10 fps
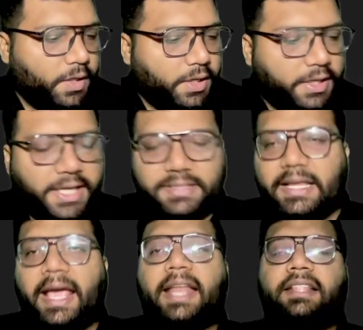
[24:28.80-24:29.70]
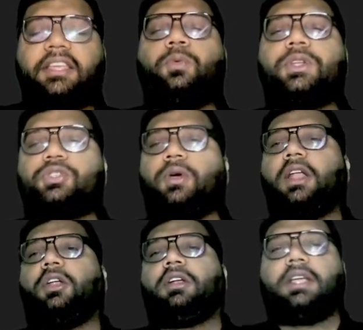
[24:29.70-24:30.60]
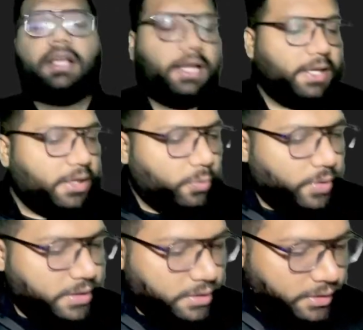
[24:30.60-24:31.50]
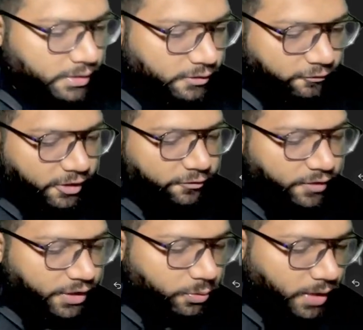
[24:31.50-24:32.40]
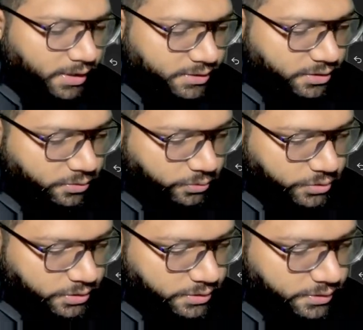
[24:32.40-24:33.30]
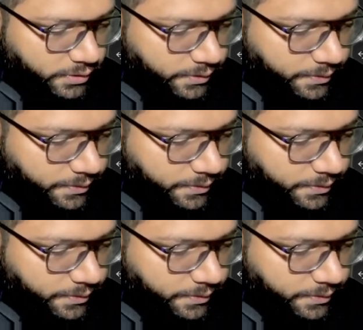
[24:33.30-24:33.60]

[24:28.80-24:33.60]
Yes, anything which you are not clear with, feel free to ask questions.